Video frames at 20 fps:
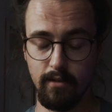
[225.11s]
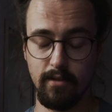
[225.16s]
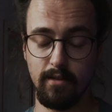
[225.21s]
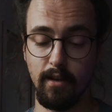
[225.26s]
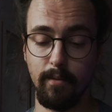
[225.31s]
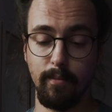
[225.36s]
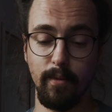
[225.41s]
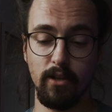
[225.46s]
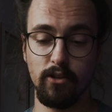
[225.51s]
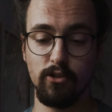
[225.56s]
as
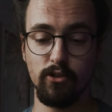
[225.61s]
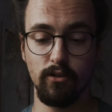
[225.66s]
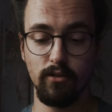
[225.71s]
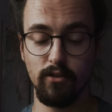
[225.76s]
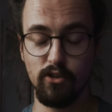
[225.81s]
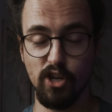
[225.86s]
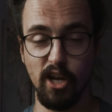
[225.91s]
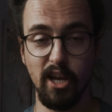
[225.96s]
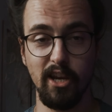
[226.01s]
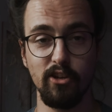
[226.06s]
I
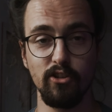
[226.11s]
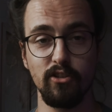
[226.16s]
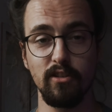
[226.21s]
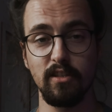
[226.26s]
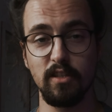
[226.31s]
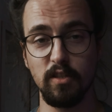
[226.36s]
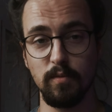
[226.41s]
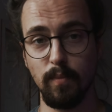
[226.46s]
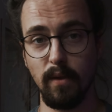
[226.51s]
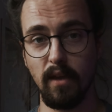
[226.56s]
mentioned, change
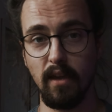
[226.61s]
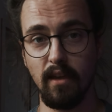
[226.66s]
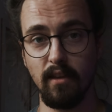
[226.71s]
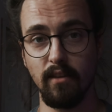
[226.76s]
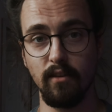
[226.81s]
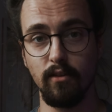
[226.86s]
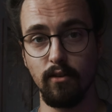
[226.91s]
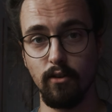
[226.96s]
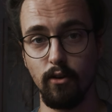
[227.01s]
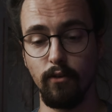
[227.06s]
the
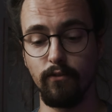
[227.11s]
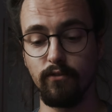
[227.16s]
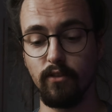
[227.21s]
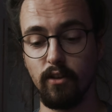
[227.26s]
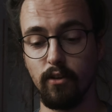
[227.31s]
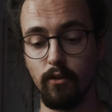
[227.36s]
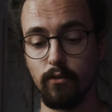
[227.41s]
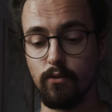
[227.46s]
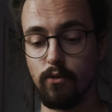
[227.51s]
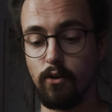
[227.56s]
speed of
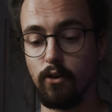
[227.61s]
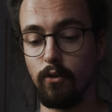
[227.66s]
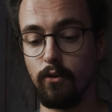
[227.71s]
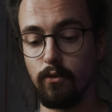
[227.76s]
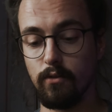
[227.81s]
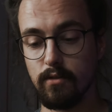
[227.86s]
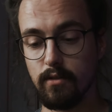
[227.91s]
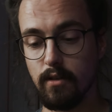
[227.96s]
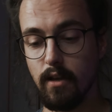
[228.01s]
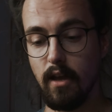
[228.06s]
the
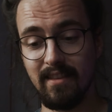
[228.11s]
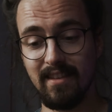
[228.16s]
controls.